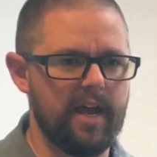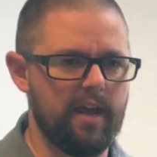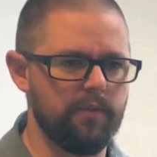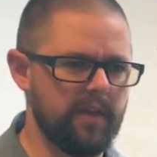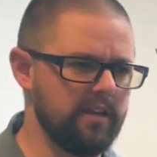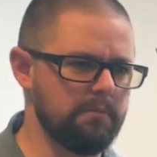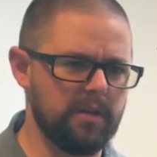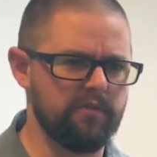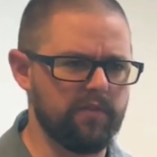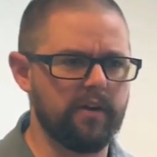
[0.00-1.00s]
out, they end up
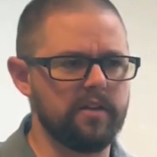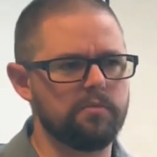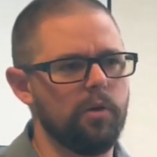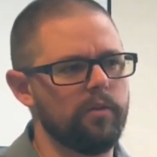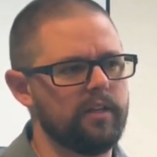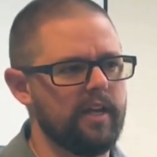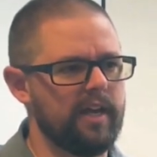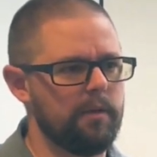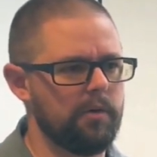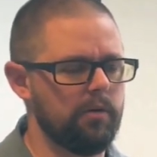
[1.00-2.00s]
being very small in
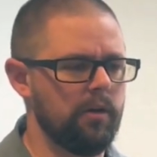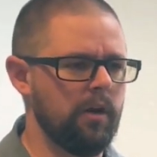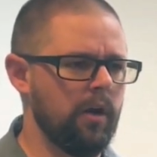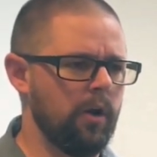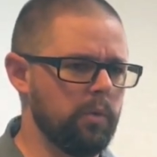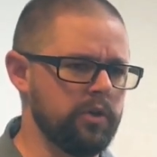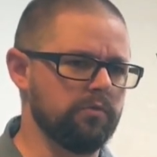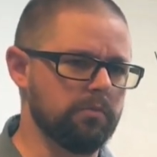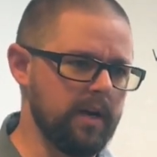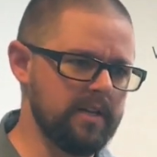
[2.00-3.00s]
diameter. When
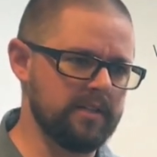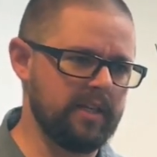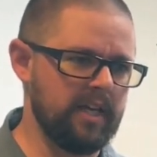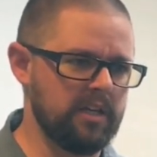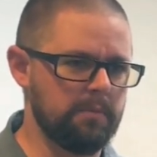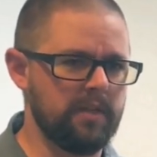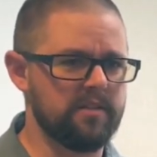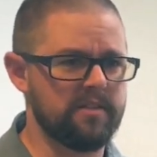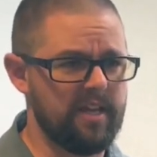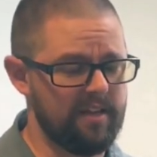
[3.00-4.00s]
you raise a canopy,
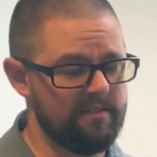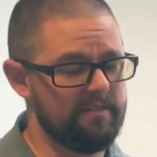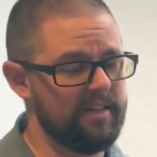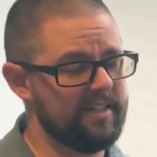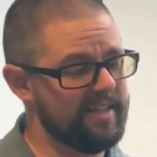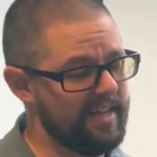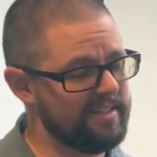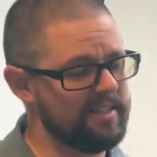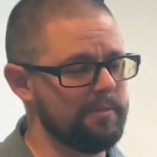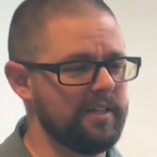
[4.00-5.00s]
it
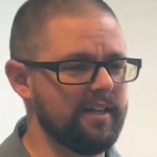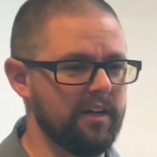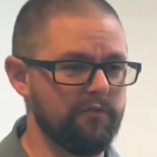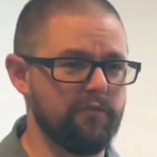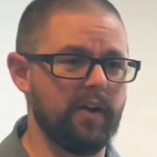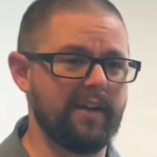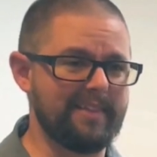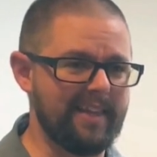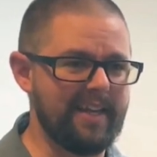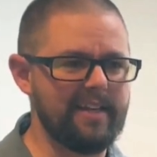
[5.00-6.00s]
tends to be done very
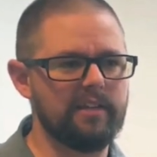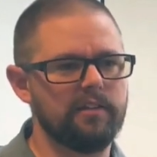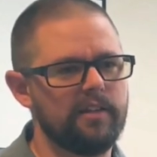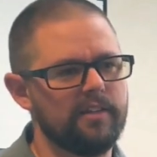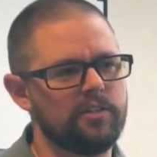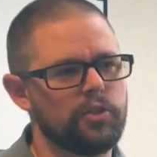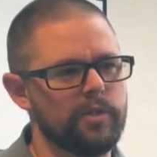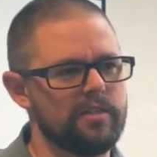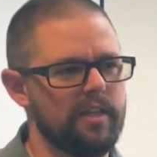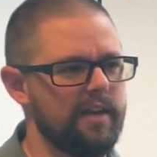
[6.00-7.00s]
late in the
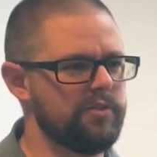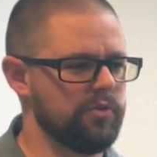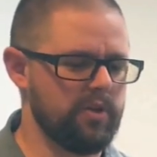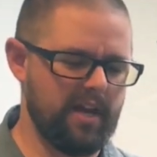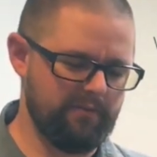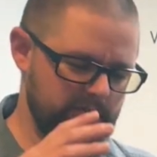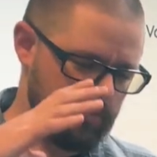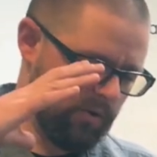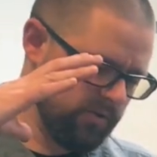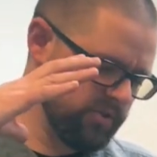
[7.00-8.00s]
tree's life, so you have
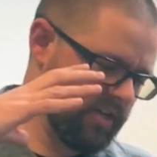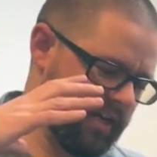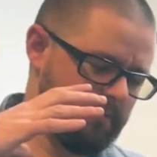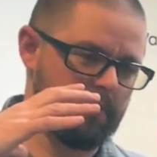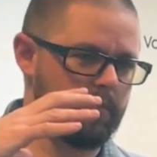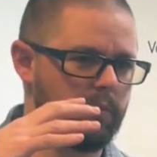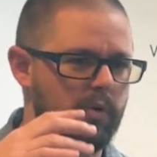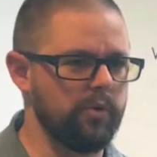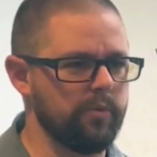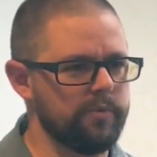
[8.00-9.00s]
large diameter
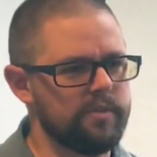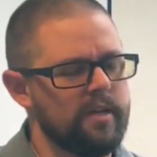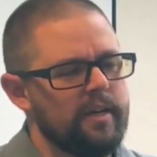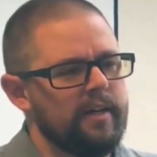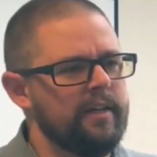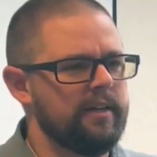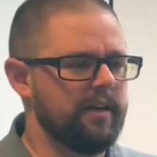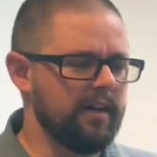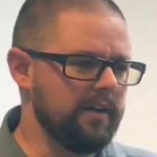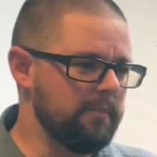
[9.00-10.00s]
wounds.
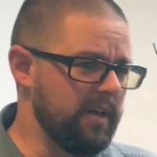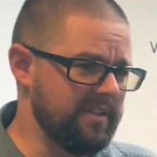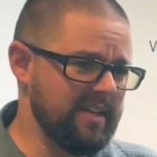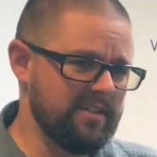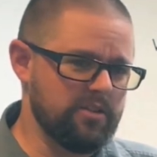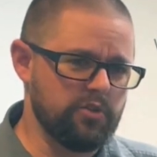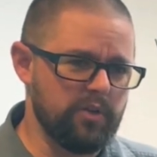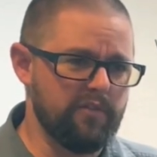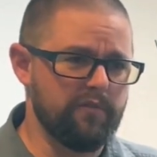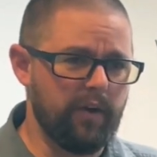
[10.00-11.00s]
It takes the
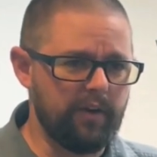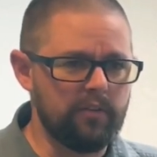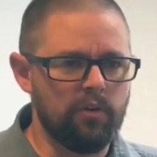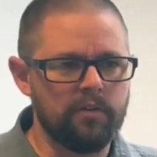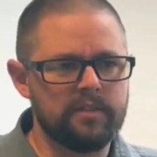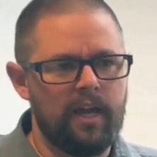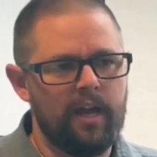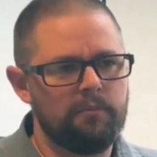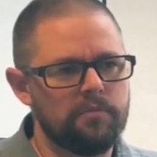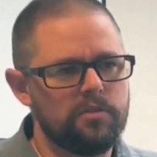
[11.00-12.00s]
tree a very long
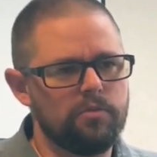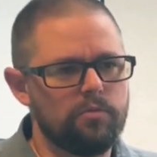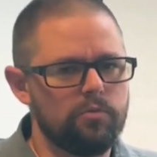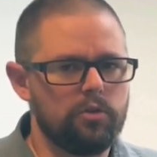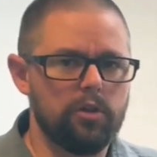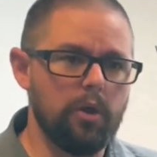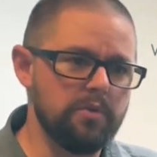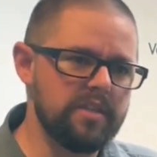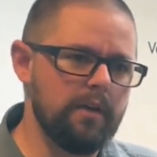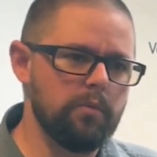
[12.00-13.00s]
time to
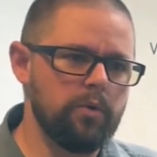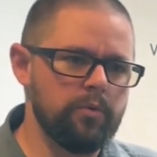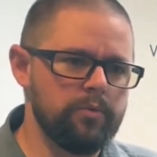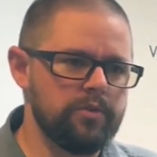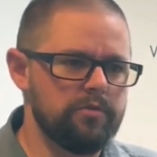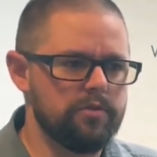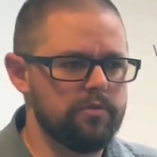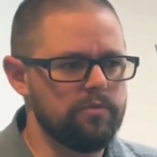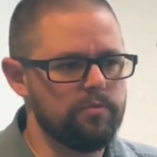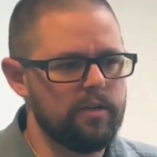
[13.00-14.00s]
close that wound,
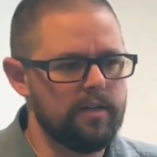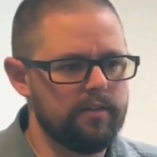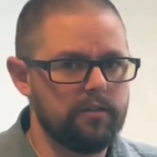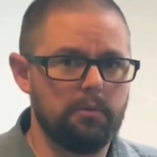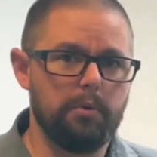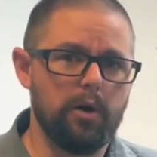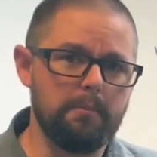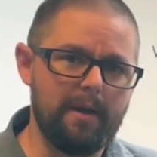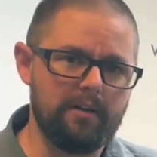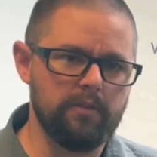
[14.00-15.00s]
to
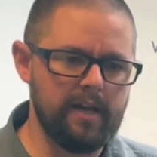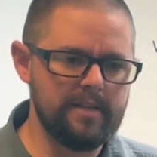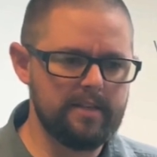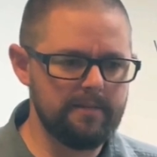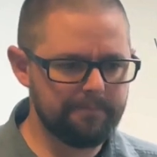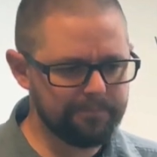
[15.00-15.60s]
compartmentalize it.